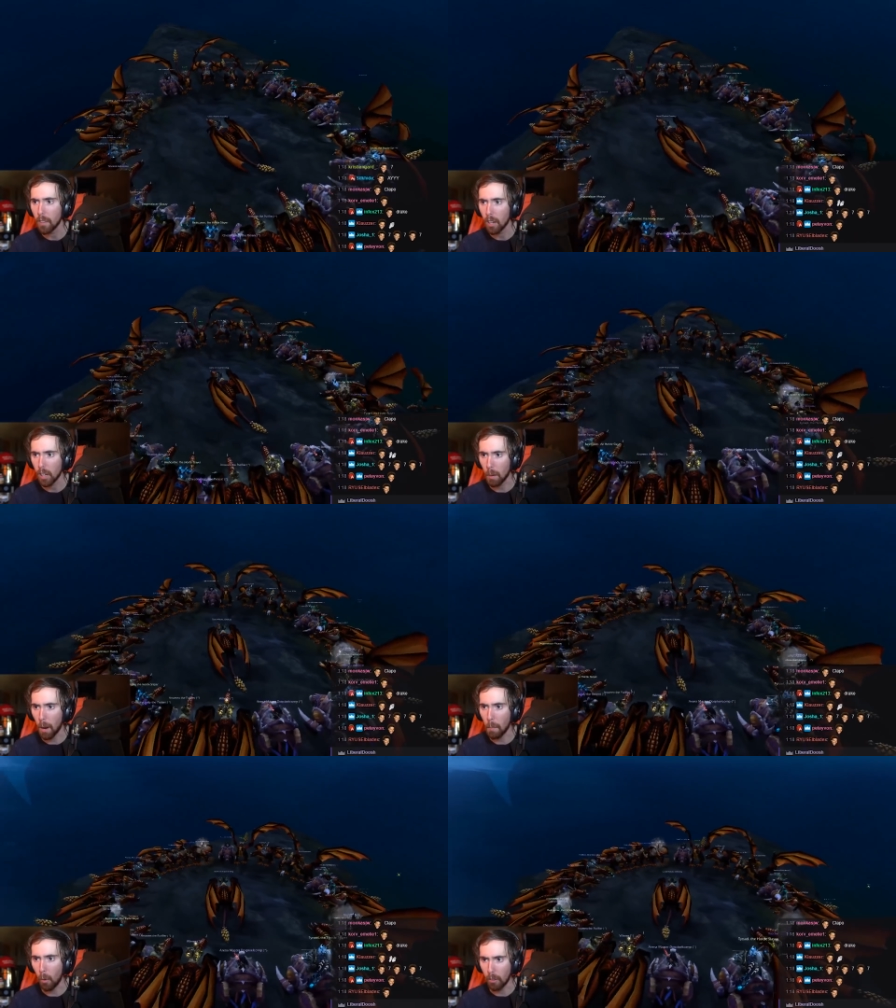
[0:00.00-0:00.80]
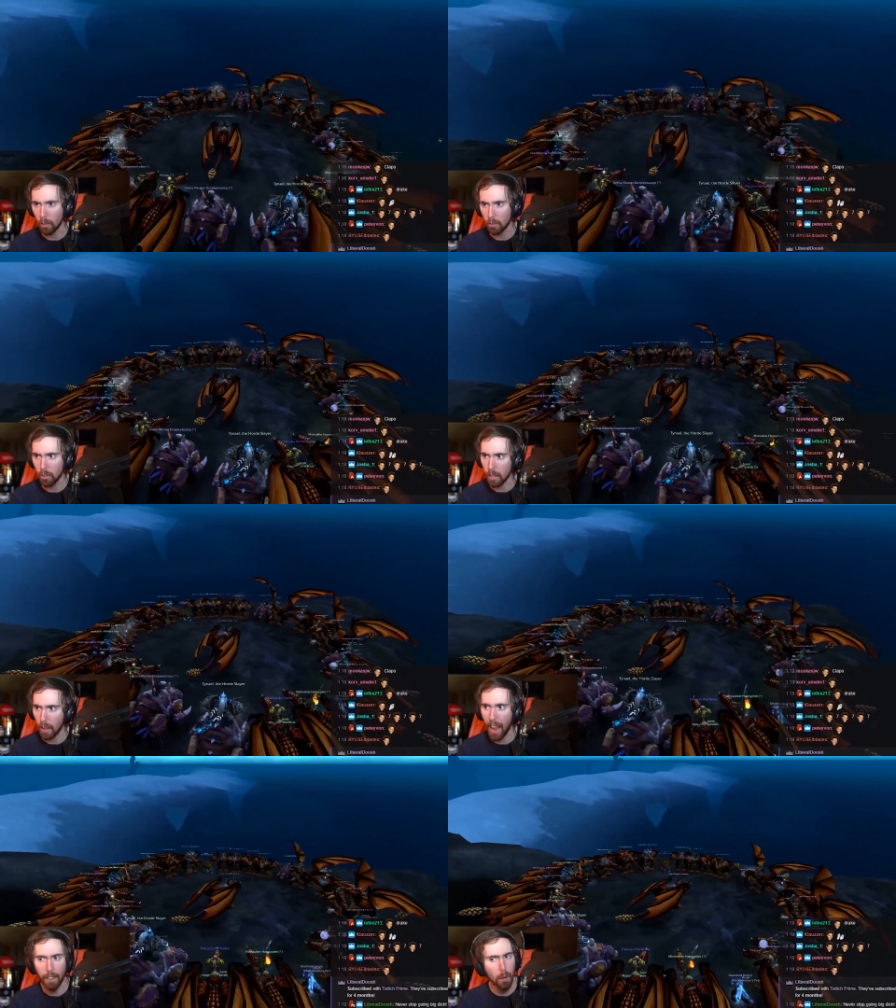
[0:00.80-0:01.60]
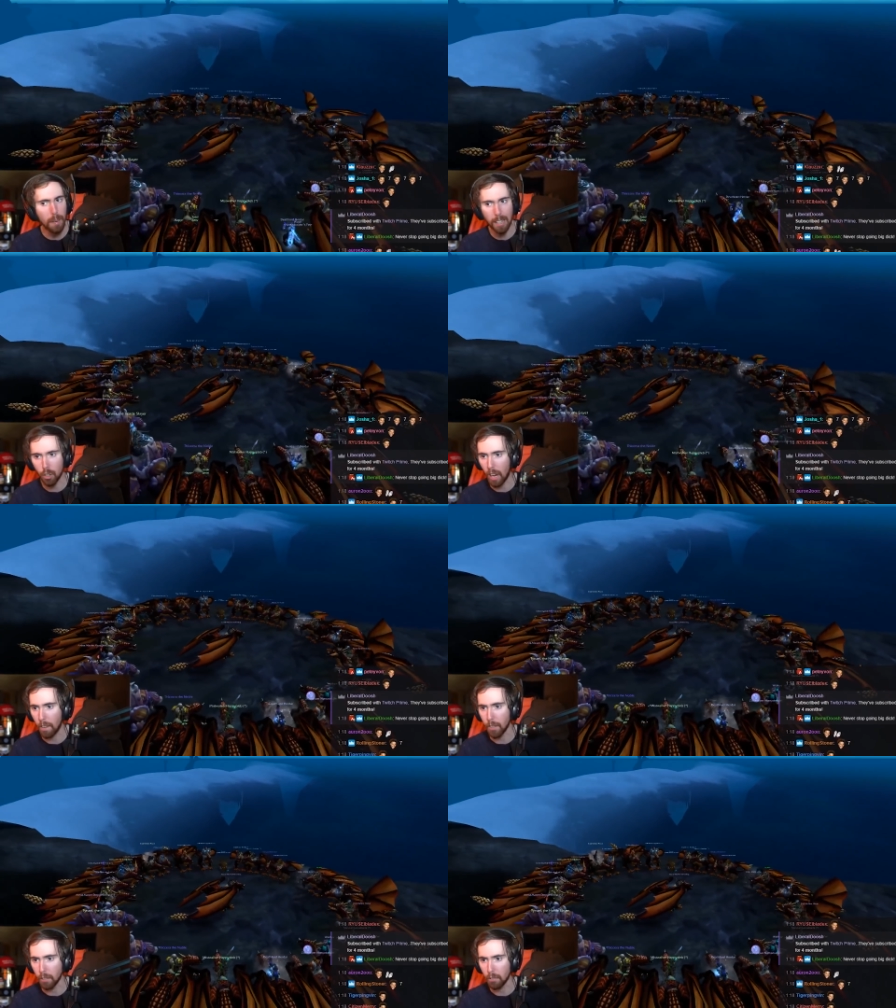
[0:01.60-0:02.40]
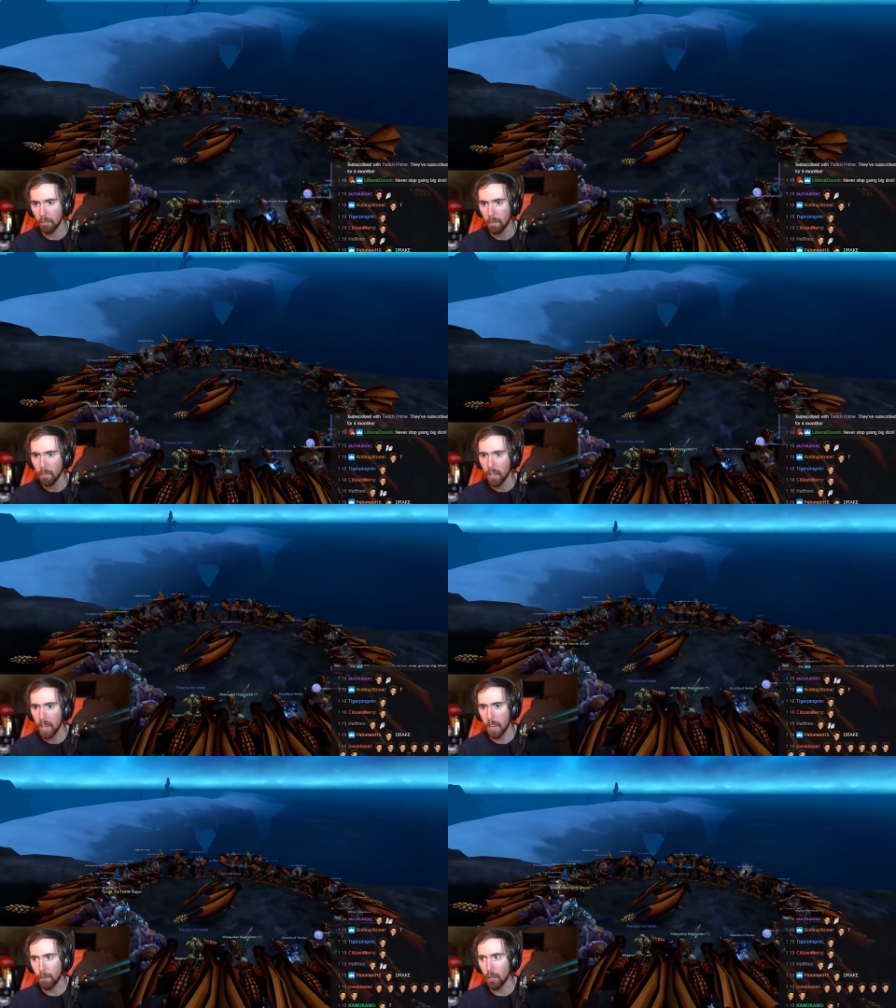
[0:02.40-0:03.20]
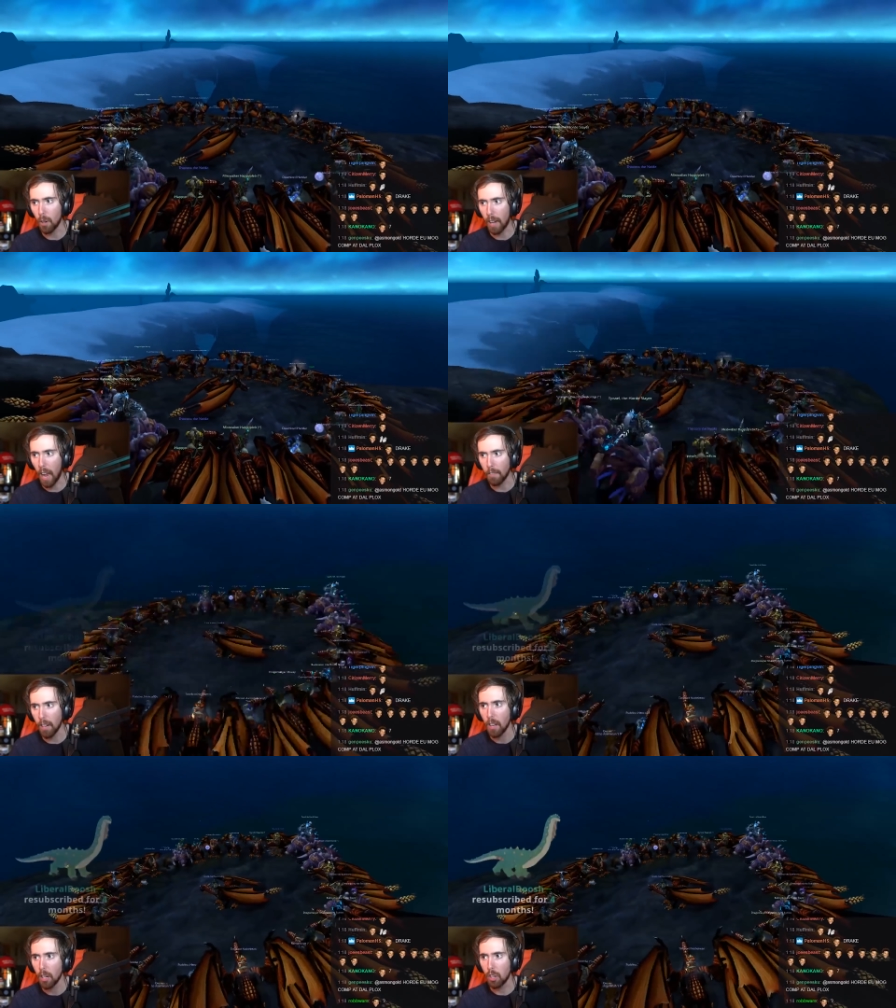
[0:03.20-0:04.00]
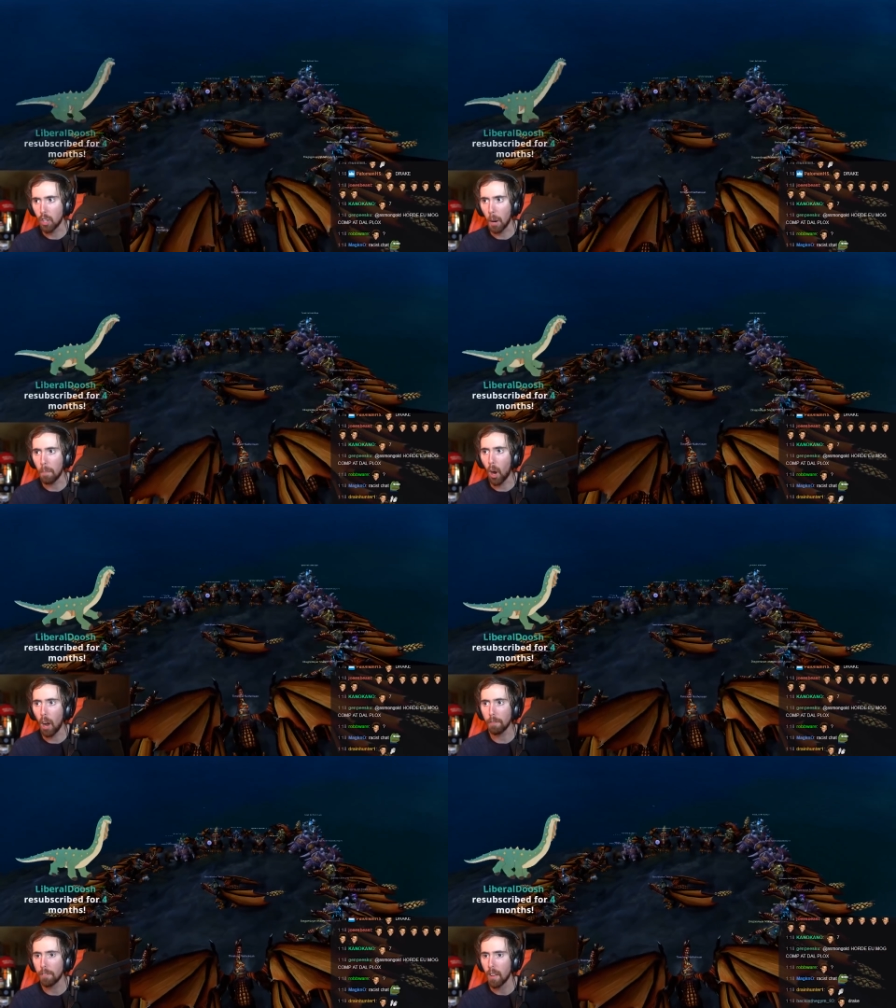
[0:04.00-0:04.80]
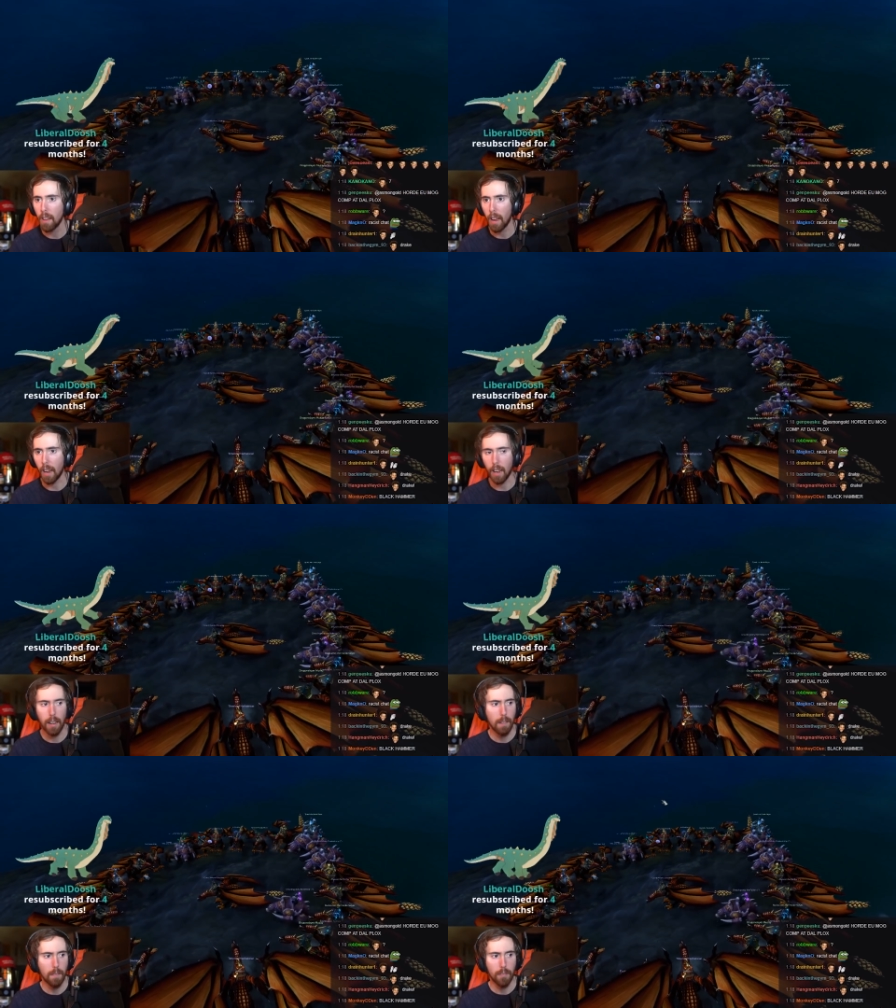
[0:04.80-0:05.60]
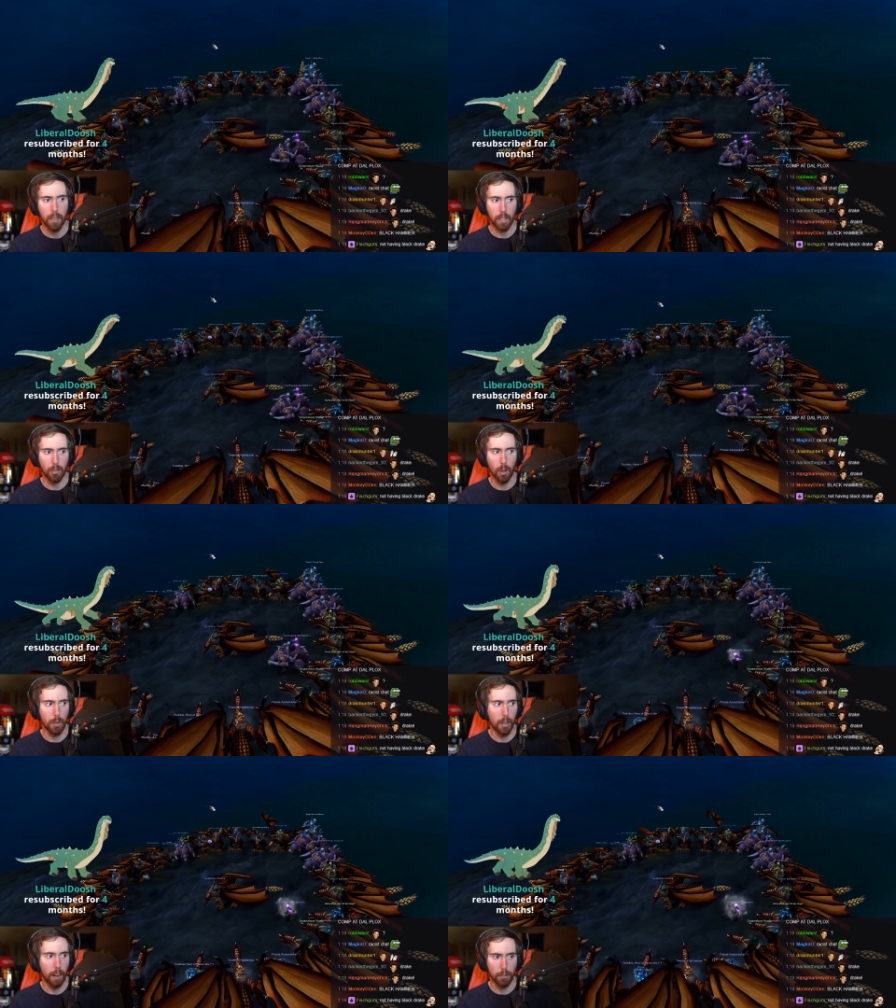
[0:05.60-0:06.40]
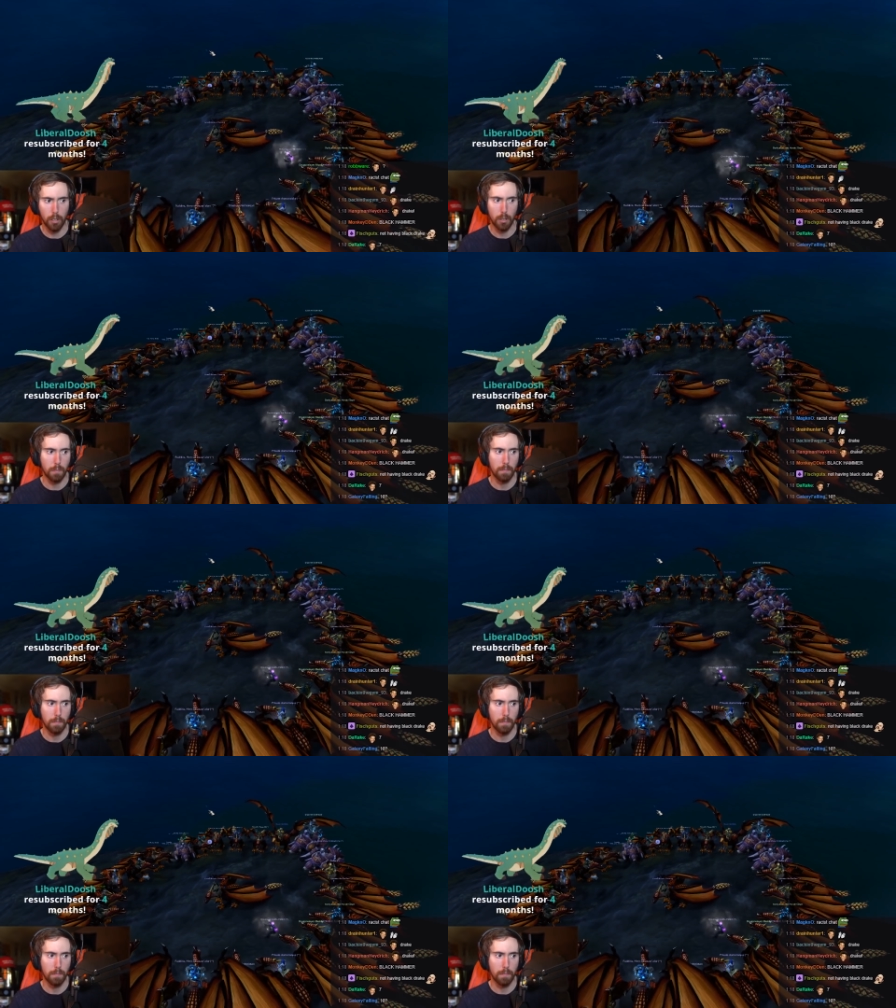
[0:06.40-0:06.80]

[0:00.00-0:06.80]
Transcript: Come on, boys. Let's see. Everybody should have this. If you don't have it, jump off. You know what you have to do.